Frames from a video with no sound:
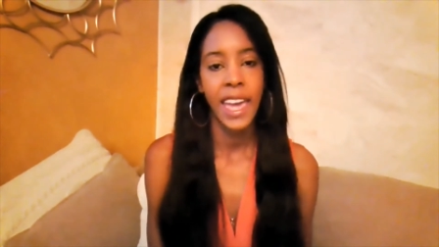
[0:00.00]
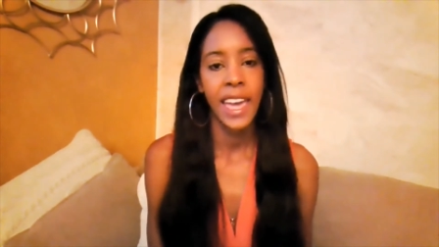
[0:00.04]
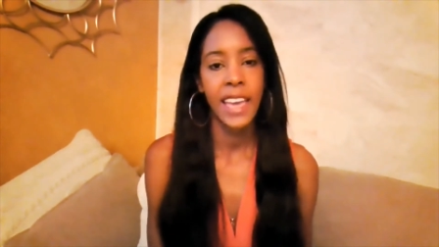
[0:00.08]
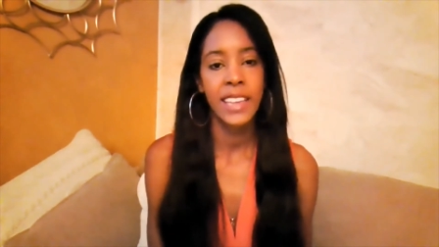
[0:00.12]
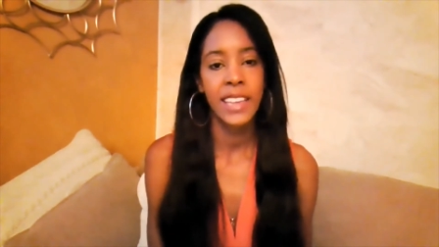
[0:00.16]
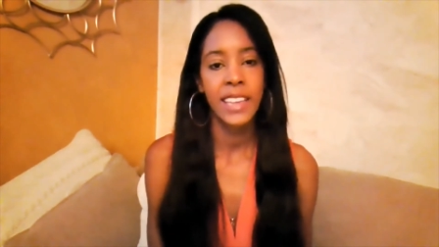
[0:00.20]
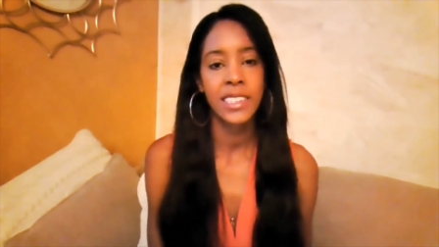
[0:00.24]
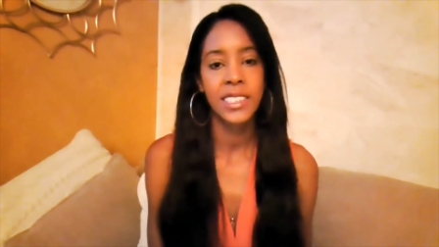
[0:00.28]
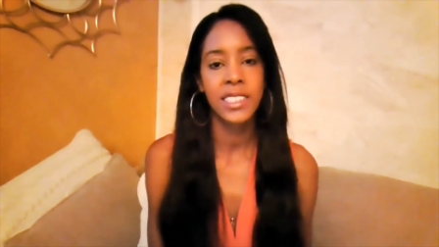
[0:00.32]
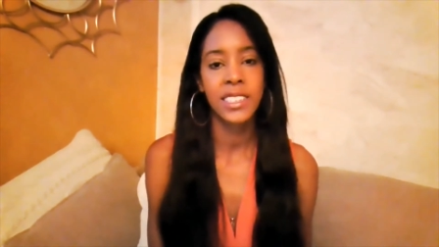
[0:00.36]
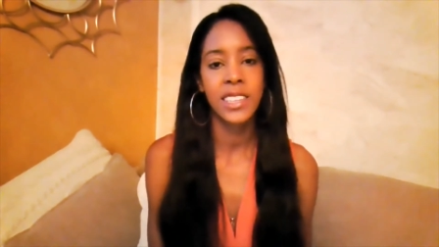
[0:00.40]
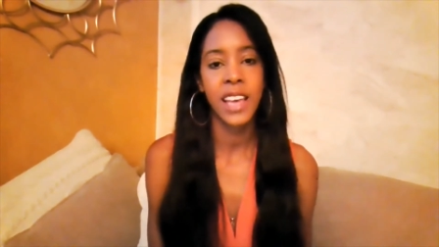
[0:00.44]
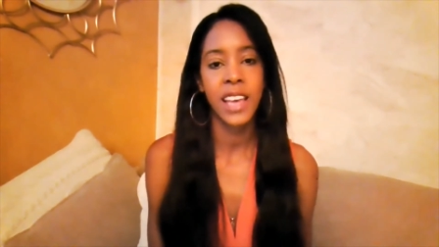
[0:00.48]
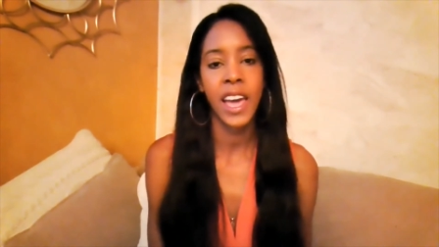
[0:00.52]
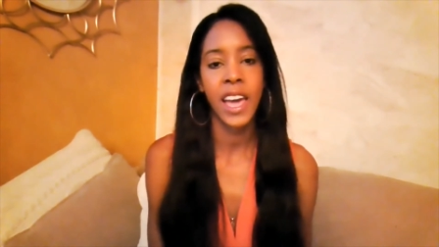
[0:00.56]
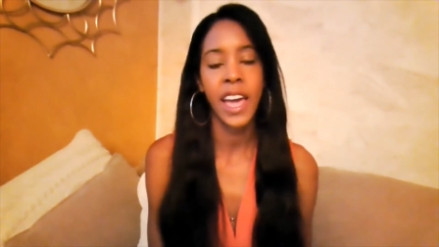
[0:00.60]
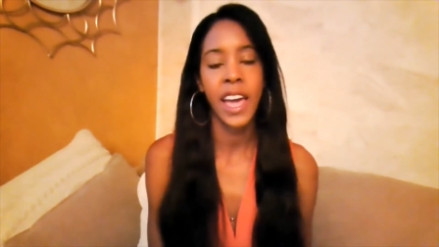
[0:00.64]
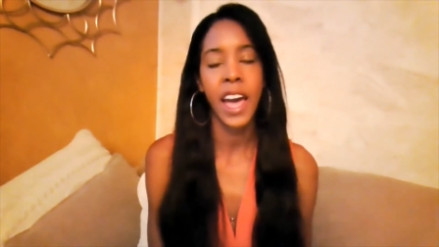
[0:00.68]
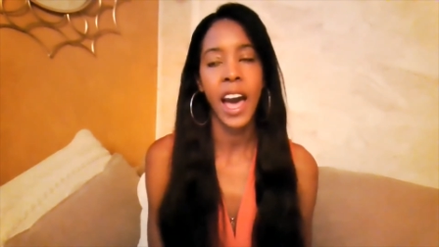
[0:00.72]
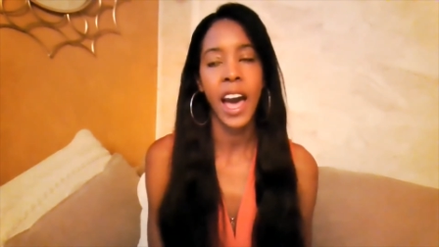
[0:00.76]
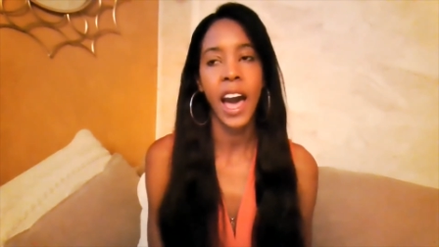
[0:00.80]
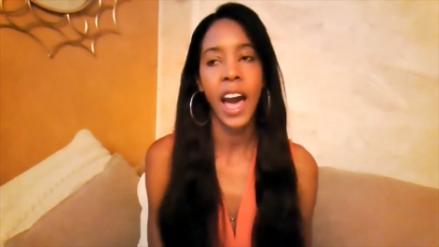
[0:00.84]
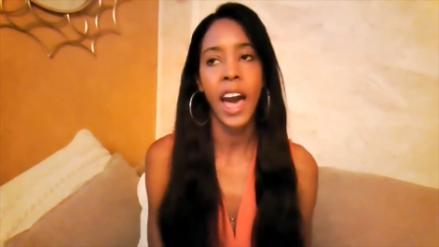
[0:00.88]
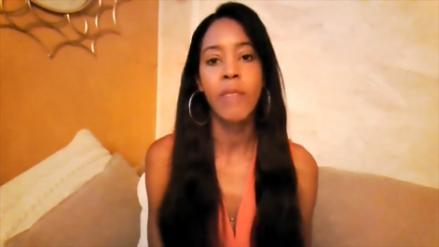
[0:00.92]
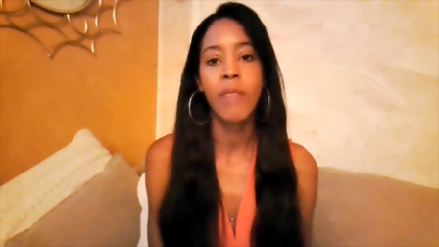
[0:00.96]
and
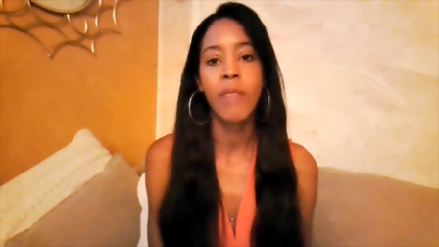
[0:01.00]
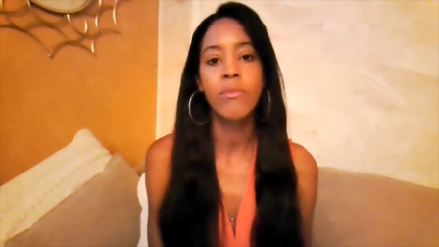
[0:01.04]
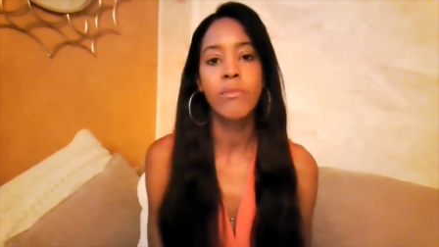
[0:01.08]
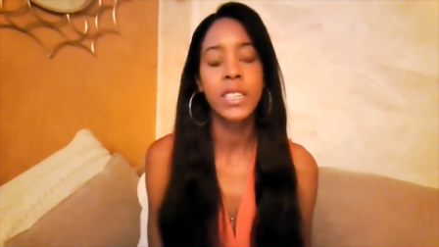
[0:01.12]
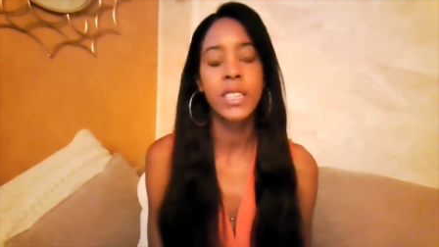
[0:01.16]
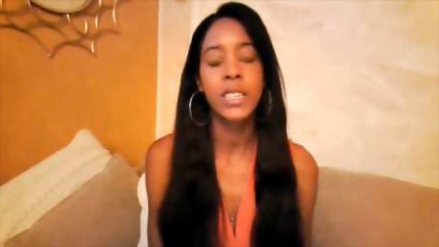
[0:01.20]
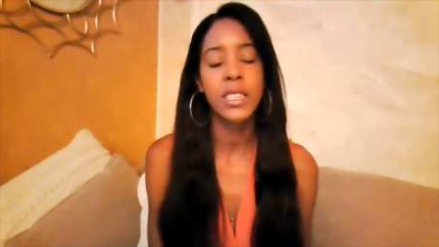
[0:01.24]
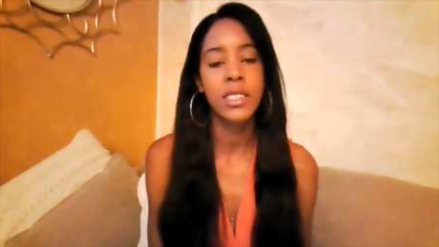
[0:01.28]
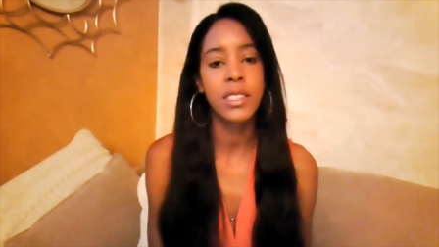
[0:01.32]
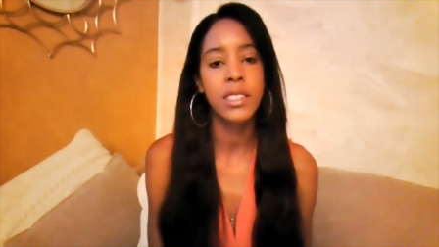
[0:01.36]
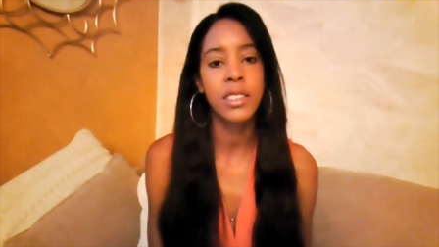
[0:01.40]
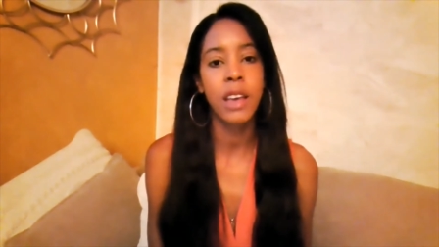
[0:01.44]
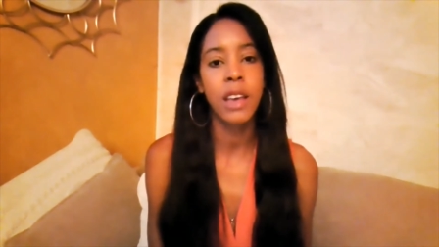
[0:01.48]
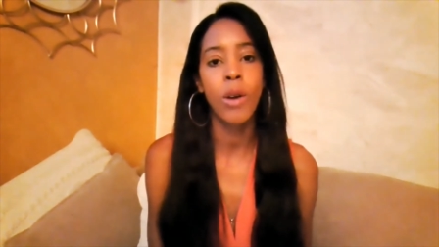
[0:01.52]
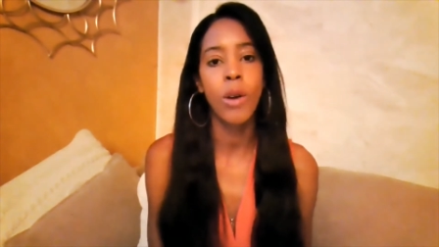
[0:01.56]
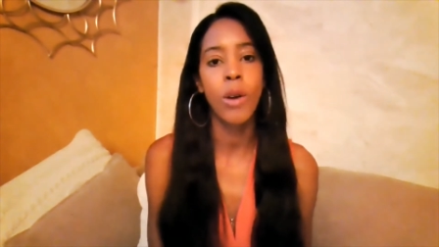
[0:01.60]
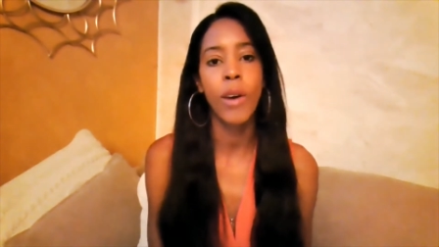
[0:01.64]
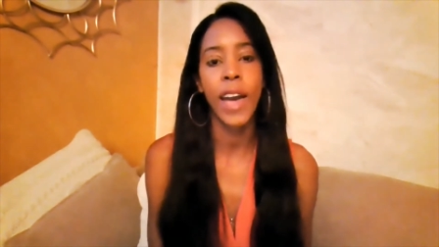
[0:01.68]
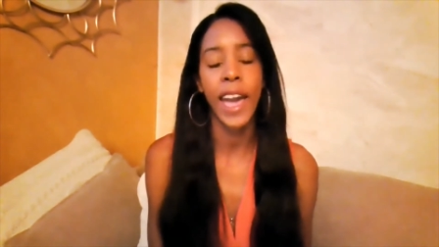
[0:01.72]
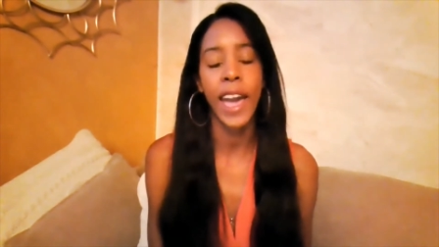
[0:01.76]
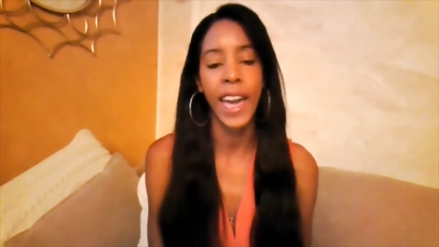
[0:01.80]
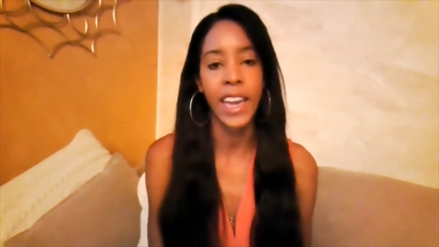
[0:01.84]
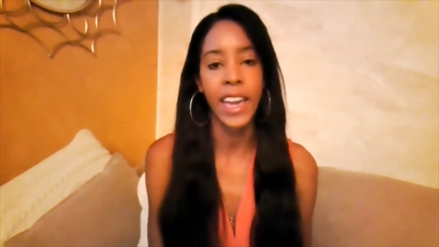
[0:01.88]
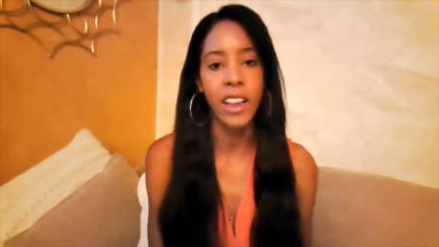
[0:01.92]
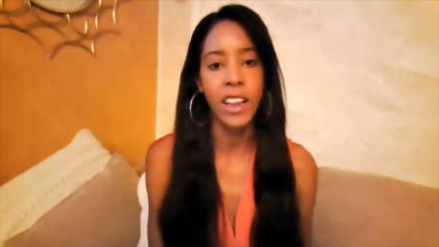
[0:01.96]
say, I'm just
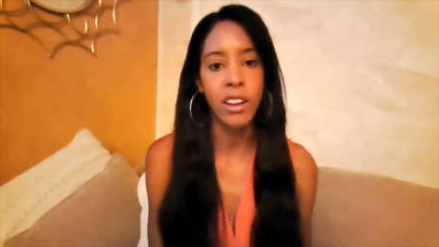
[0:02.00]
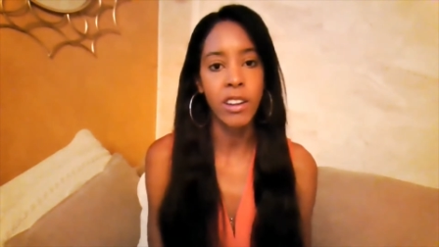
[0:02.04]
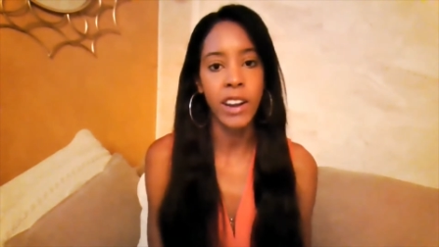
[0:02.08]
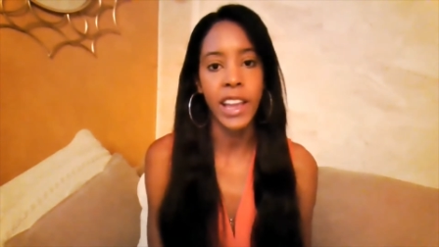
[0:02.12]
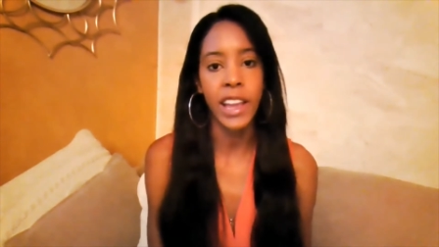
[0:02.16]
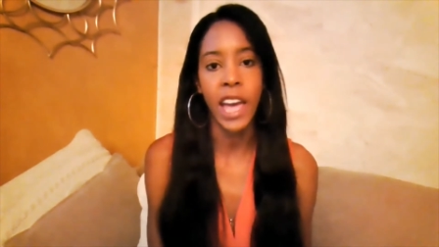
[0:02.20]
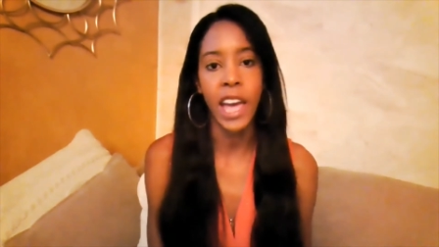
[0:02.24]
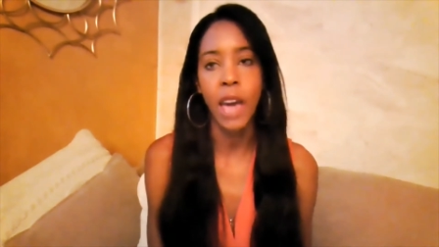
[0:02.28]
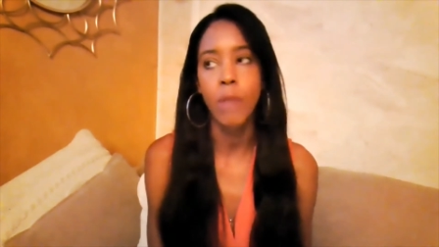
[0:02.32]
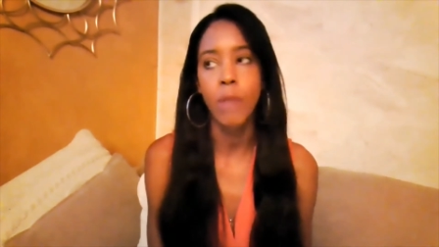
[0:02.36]
so angry.